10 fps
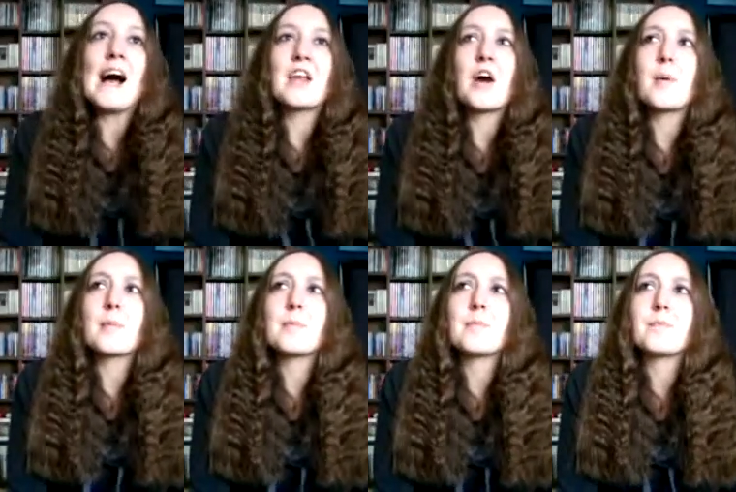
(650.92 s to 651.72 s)

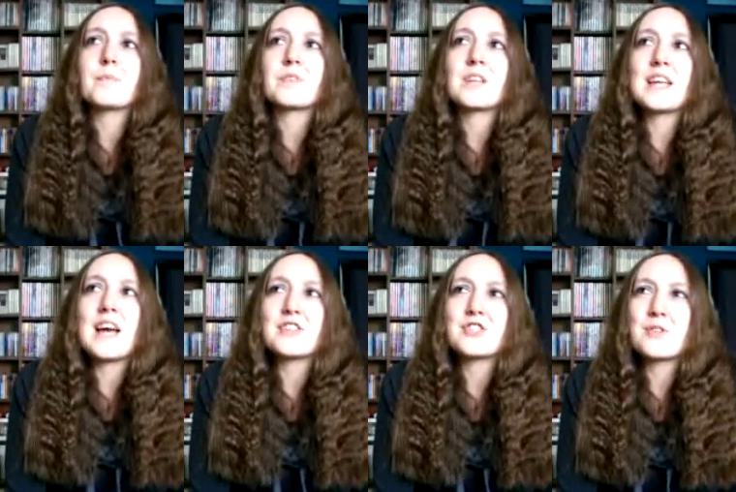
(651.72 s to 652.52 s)
and
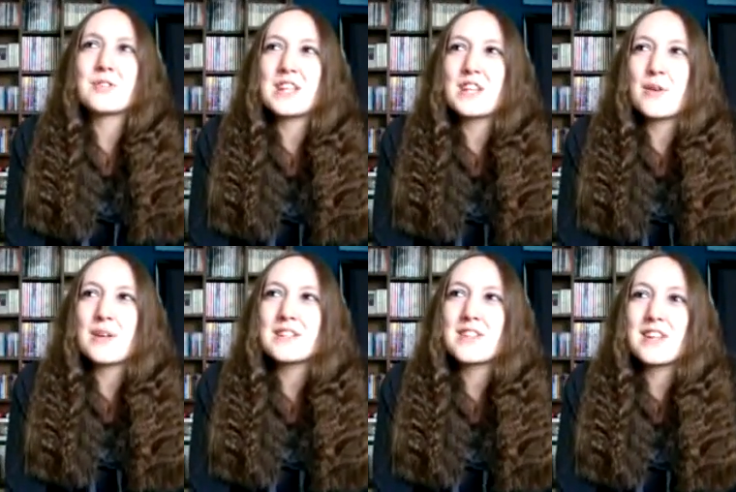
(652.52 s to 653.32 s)
yeah, and shows that,
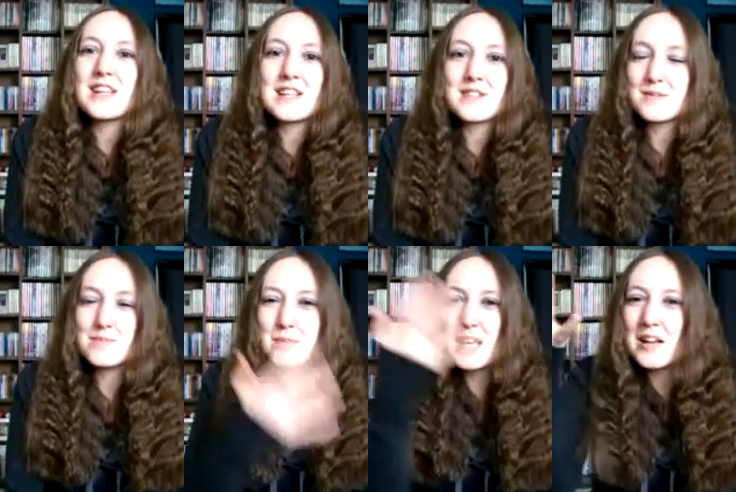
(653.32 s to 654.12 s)
you know,
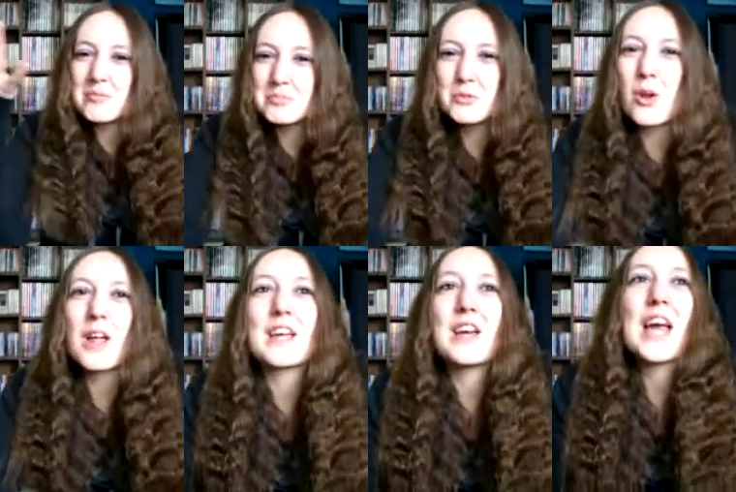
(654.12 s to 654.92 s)
he's yeah,
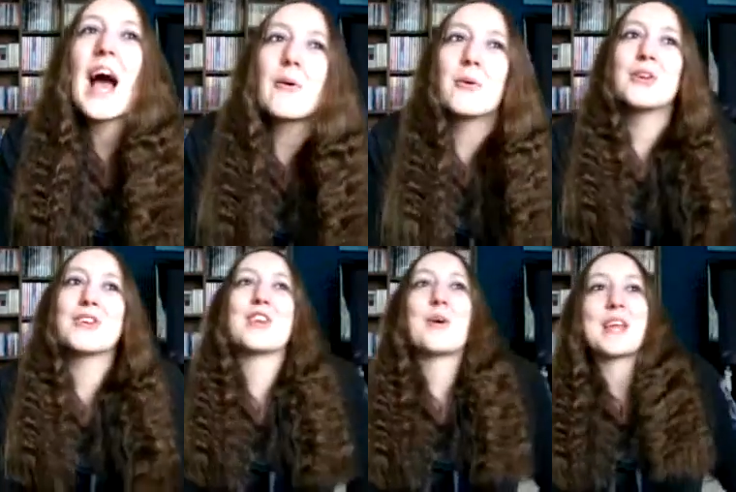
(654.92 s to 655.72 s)
not like a
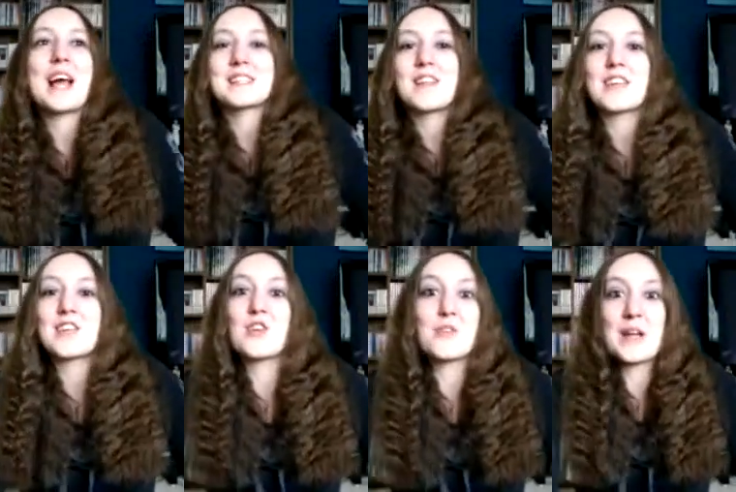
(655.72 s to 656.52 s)
coward, you know, and he has like,